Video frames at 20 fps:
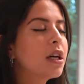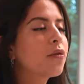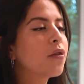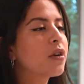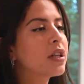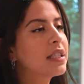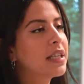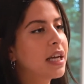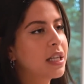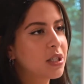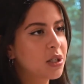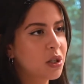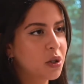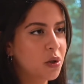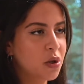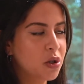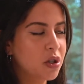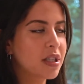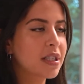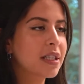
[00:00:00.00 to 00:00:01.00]
for the
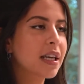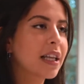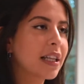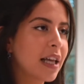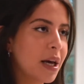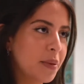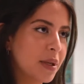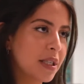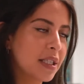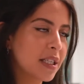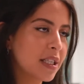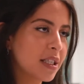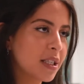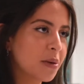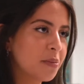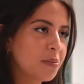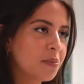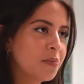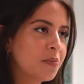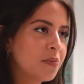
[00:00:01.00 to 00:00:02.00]
DENSsolutions Climate
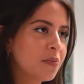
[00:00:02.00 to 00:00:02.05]
system.